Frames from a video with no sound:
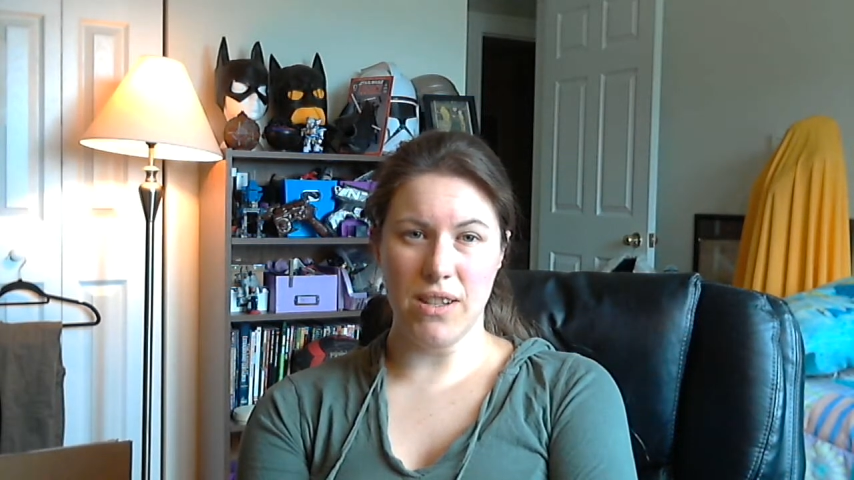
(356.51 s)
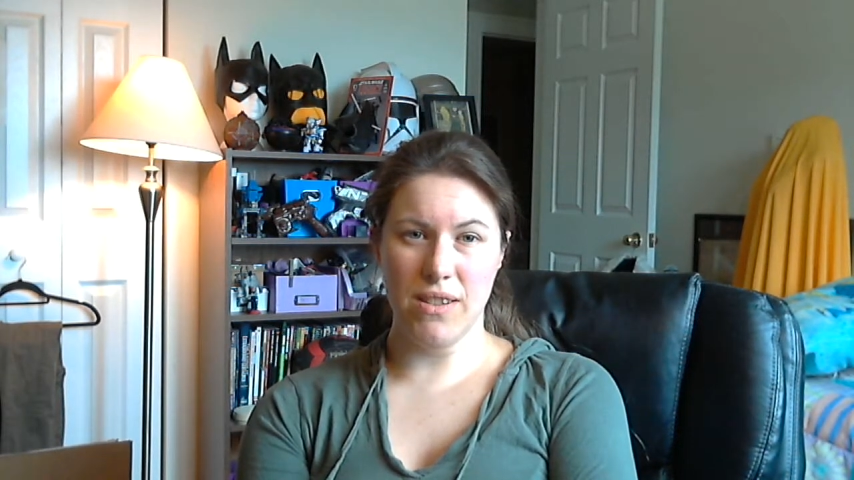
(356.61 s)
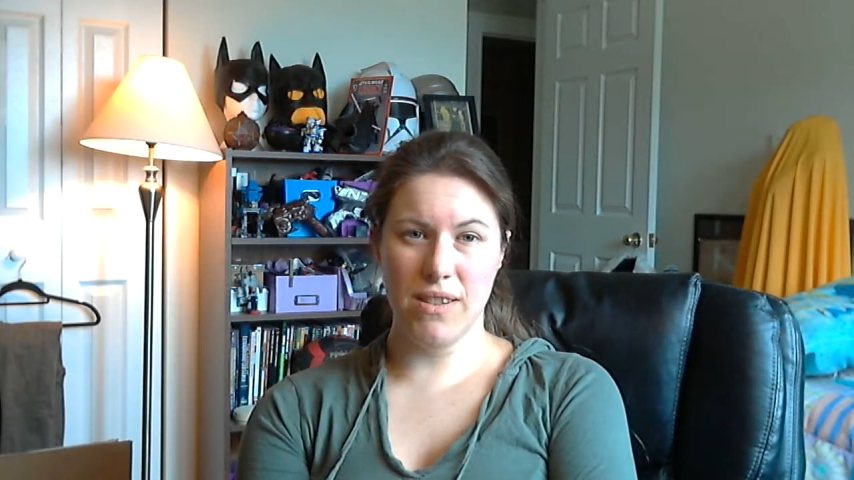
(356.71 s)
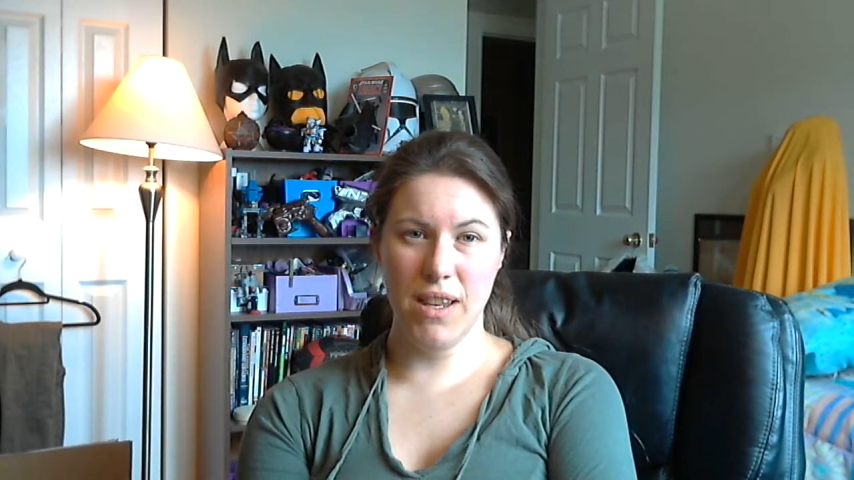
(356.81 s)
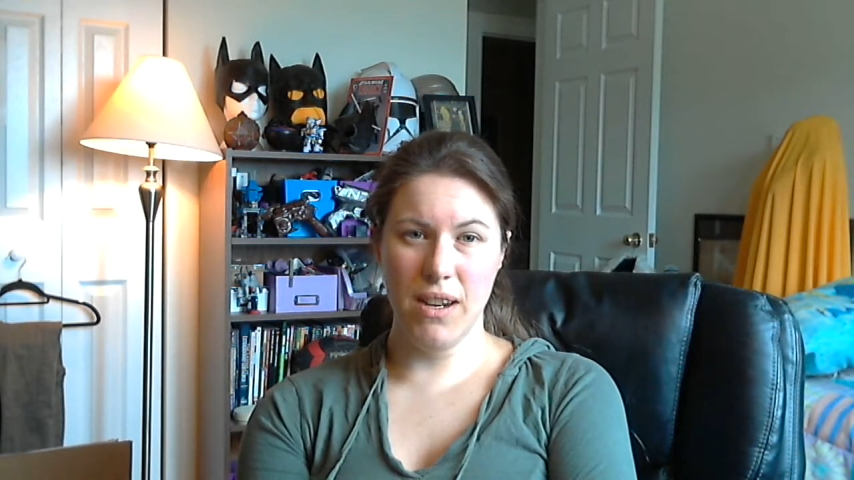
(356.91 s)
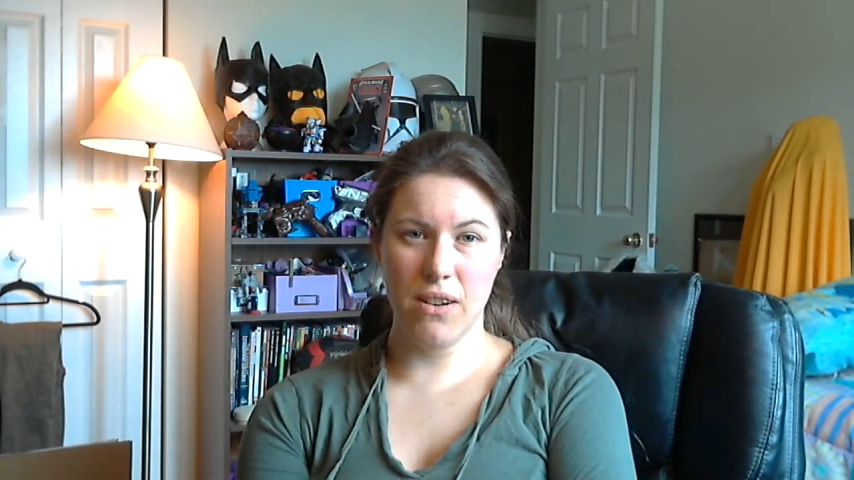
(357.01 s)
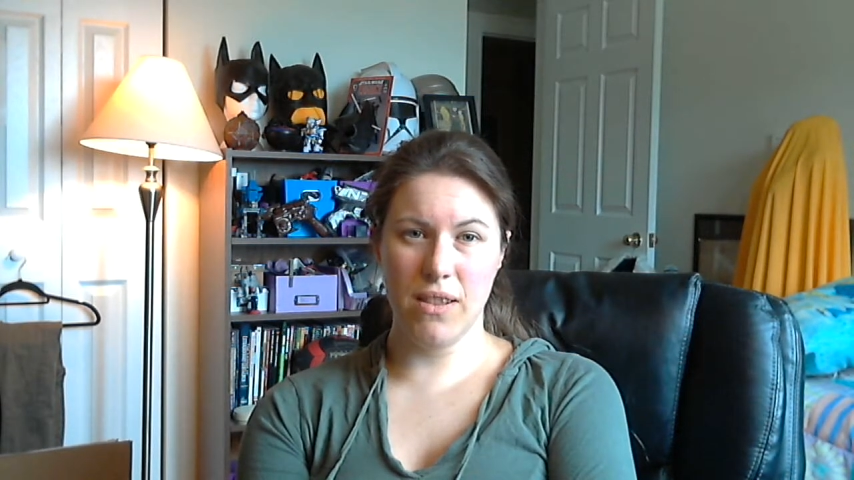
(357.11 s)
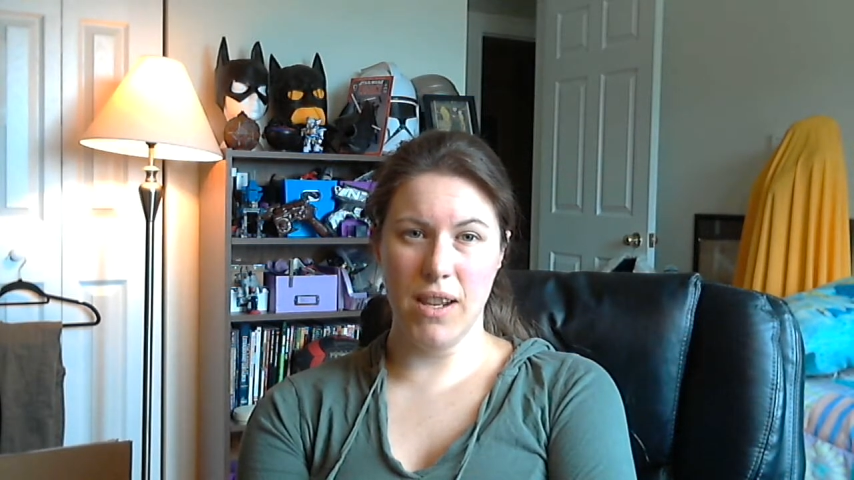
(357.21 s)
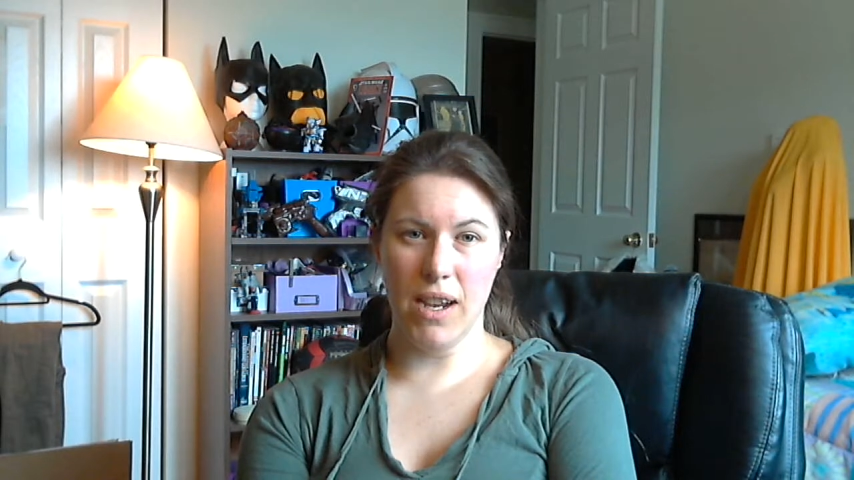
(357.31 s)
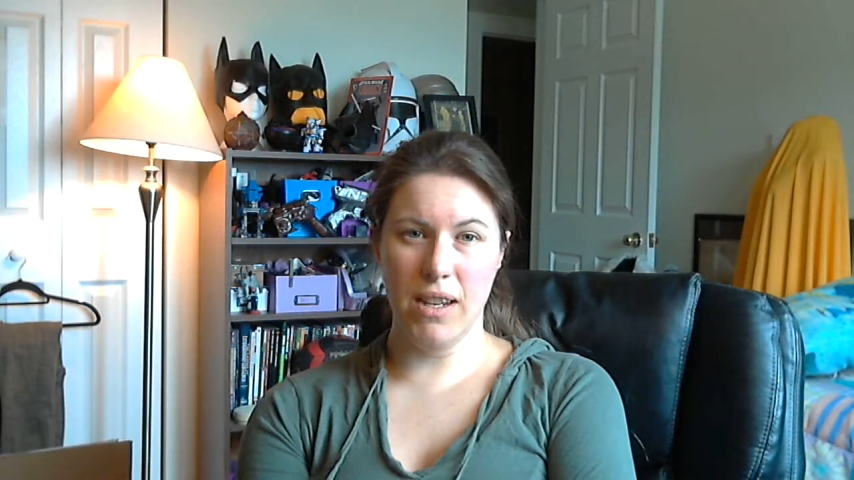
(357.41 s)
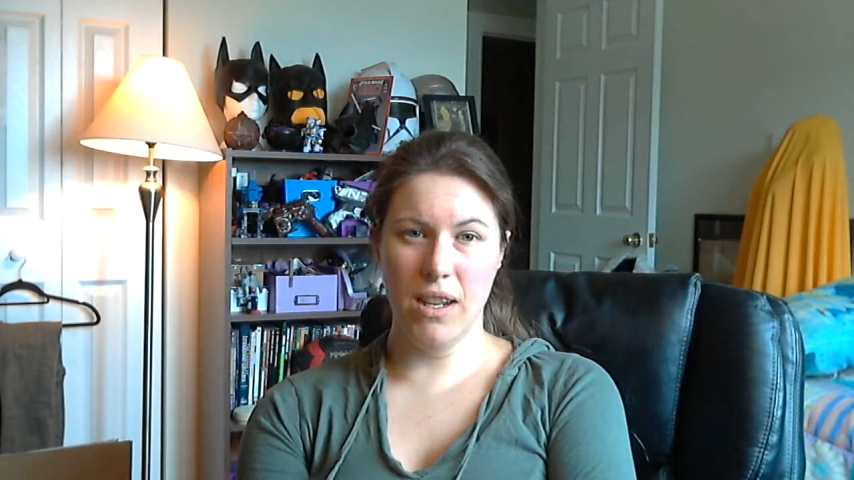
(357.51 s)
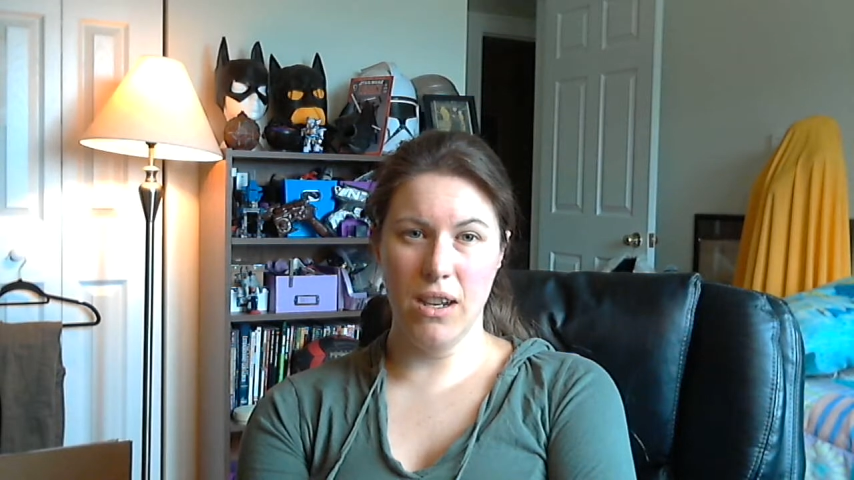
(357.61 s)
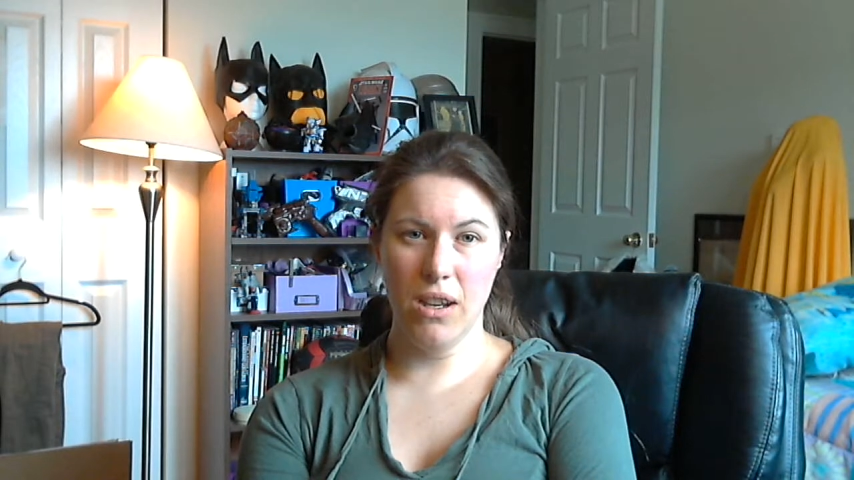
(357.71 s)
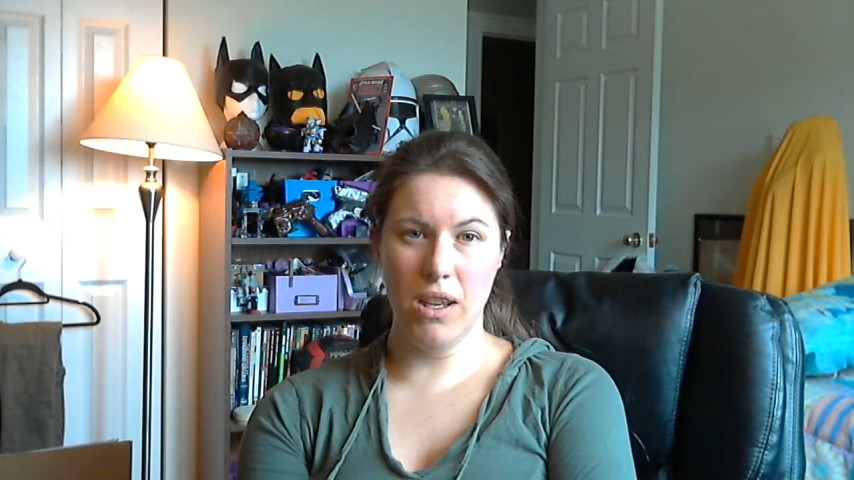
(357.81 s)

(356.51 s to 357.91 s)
consider the idea of